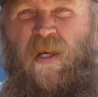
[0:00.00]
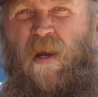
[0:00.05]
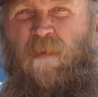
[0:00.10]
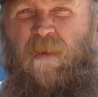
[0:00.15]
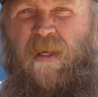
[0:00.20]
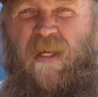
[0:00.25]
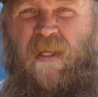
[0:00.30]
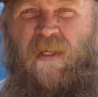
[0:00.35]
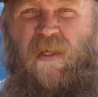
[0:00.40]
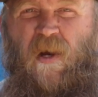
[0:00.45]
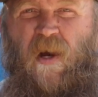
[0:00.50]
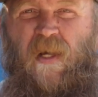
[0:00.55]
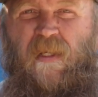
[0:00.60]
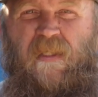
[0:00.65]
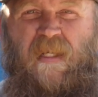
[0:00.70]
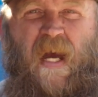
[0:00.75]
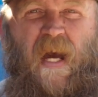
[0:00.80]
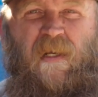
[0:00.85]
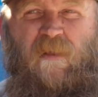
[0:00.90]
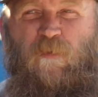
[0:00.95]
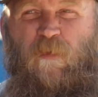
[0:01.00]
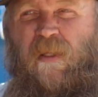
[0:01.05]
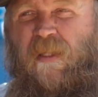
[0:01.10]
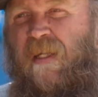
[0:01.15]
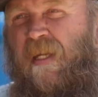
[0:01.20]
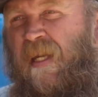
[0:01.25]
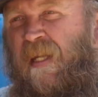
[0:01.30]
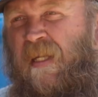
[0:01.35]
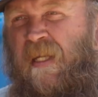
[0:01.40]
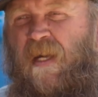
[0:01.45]
coming in contact with
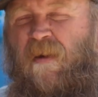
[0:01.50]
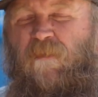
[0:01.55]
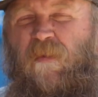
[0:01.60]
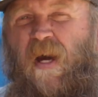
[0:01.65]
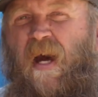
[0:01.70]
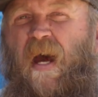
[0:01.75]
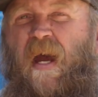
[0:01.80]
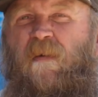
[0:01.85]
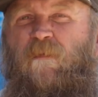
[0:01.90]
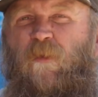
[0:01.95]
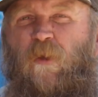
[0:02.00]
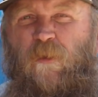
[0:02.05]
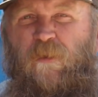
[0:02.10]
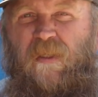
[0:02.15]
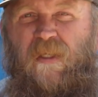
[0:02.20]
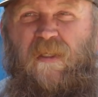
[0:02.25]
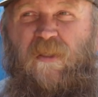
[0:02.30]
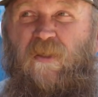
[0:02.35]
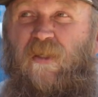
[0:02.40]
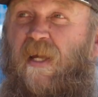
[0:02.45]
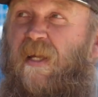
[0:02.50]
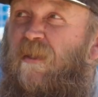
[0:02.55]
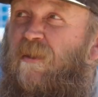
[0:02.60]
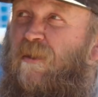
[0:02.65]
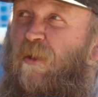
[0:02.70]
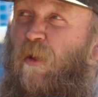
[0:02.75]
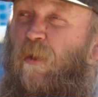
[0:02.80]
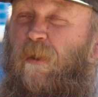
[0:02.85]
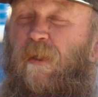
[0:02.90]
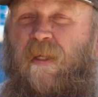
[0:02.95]
any of the high voltage that a
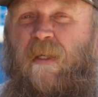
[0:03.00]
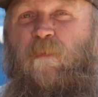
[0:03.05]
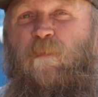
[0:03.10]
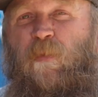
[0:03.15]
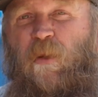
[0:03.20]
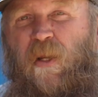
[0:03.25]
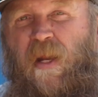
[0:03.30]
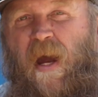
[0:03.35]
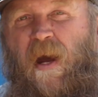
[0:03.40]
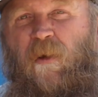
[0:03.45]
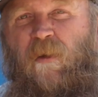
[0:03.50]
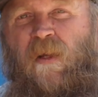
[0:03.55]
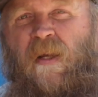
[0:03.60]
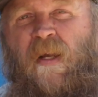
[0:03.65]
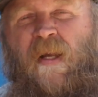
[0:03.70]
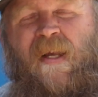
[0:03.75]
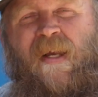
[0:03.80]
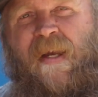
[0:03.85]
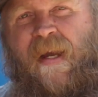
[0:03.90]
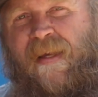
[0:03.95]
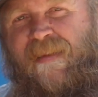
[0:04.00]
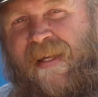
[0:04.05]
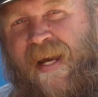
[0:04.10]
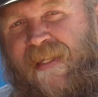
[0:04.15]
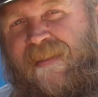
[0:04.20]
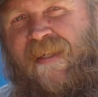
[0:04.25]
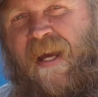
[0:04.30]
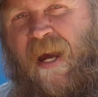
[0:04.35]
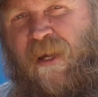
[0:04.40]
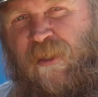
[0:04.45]
solar can put out. And
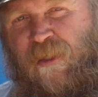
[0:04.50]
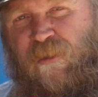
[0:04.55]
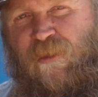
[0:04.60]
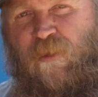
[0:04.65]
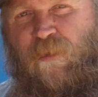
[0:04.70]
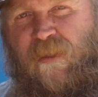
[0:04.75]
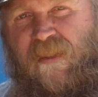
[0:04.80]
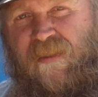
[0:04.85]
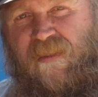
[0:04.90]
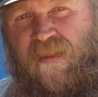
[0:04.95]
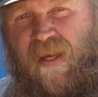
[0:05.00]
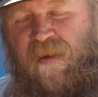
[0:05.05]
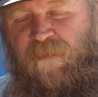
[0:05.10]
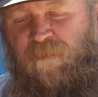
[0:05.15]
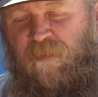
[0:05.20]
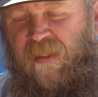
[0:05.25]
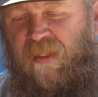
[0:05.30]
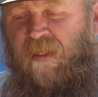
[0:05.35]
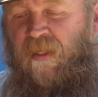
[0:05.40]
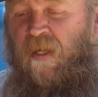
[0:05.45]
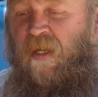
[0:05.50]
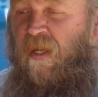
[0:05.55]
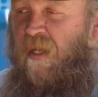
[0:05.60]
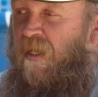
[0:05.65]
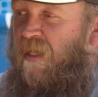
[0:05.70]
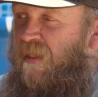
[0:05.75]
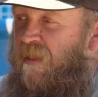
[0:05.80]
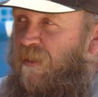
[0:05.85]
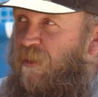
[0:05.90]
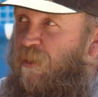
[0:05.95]
that's how you do it safely.
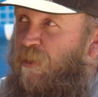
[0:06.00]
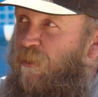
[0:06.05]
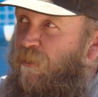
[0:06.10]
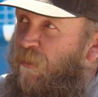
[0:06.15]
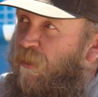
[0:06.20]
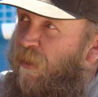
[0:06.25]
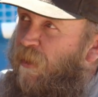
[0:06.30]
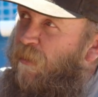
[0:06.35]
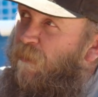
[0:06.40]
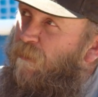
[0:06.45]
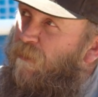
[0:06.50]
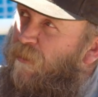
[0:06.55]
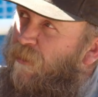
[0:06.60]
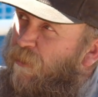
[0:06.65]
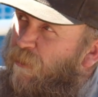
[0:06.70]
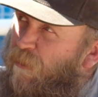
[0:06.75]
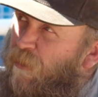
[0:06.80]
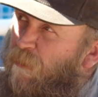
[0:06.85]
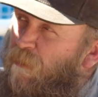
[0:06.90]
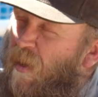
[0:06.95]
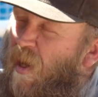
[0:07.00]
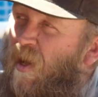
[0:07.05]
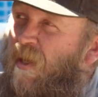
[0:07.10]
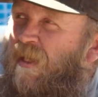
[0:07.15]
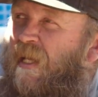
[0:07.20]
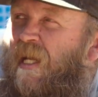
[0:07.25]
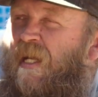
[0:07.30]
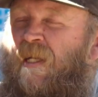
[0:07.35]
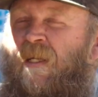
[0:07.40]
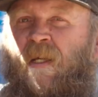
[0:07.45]
Do the
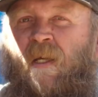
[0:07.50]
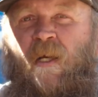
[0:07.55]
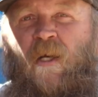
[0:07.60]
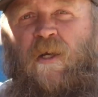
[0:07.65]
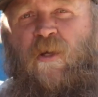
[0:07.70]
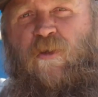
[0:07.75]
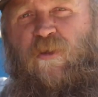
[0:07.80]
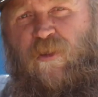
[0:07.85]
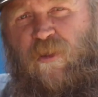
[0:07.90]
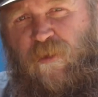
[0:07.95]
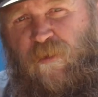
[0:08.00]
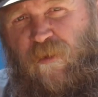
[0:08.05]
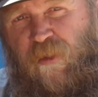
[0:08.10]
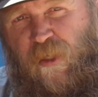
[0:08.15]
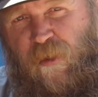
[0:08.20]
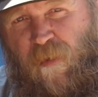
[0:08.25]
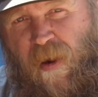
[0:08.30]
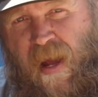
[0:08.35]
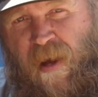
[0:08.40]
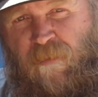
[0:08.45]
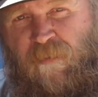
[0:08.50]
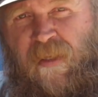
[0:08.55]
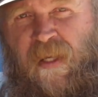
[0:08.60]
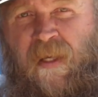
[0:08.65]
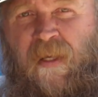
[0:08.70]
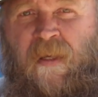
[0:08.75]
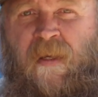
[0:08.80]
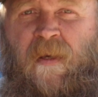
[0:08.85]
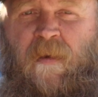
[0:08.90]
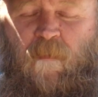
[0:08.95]
bonding, do the
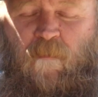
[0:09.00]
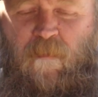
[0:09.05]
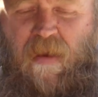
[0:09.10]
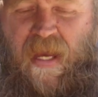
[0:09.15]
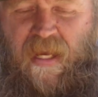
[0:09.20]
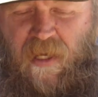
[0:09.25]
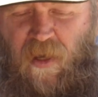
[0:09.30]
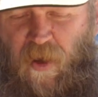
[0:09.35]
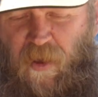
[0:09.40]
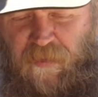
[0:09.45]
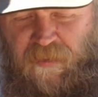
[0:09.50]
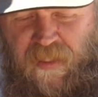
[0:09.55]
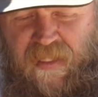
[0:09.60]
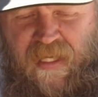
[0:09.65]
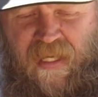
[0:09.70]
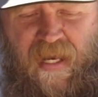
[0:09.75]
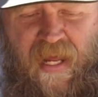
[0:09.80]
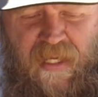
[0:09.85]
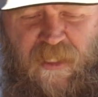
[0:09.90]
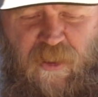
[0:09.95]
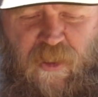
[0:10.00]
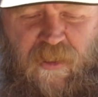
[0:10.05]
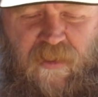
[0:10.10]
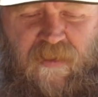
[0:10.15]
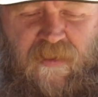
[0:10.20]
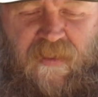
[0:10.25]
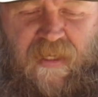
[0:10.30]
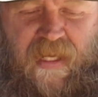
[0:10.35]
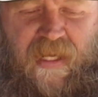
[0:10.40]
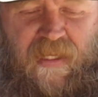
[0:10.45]
grounding, make all the
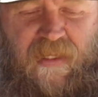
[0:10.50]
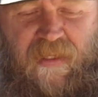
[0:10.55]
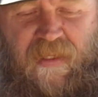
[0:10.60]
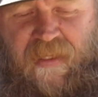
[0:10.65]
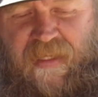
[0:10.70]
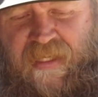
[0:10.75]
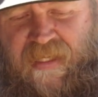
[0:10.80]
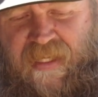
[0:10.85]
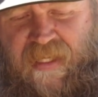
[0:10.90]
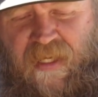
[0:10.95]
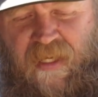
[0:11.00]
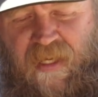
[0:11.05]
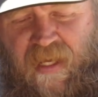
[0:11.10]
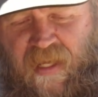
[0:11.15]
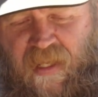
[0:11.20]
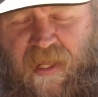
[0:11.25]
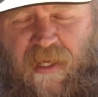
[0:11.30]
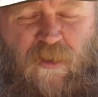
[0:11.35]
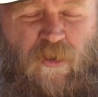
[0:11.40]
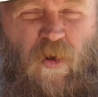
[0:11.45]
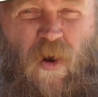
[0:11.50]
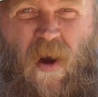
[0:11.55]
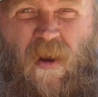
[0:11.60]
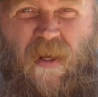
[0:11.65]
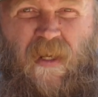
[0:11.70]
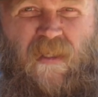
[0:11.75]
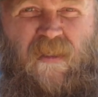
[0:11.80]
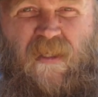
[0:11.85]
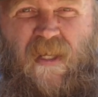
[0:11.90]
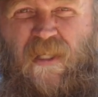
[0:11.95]
connections in the
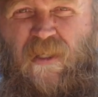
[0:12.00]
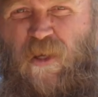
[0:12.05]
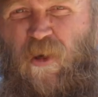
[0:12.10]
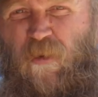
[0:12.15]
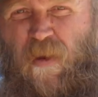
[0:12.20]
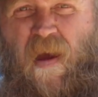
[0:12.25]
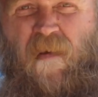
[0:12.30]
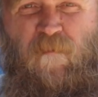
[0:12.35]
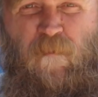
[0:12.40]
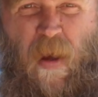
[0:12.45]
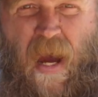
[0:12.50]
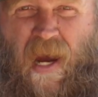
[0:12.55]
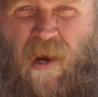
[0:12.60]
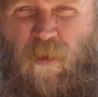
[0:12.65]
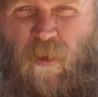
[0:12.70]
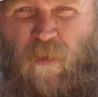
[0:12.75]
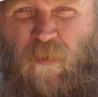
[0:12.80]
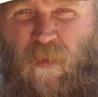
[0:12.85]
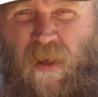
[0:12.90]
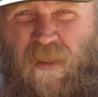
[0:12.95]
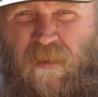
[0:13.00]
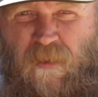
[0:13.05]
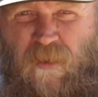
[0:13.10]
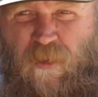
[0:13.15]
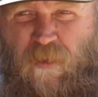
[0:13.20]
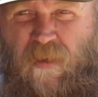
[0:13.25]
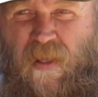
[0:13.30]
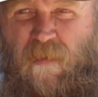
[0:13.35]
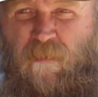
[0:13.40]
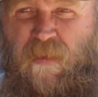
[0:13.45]
electronics that don't have power run
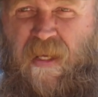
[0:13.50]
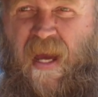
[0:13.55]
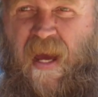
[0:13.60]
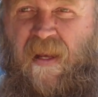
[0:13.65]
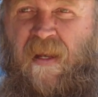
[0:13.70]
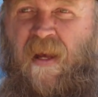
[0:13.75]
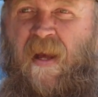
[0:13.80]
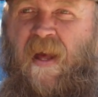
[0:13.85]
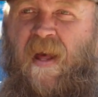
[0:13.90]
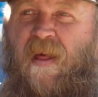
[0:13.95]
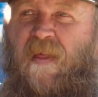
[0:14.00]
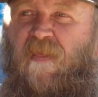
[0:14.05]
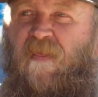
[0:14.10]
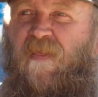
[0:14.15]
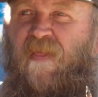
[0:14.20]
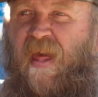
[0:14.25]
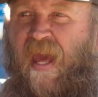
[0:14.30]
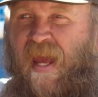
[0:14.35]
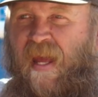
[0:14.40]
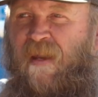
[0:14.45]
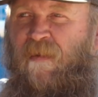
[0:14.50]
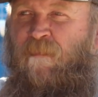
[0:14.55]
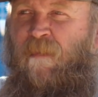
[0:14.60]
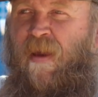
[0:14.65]
to them yet, then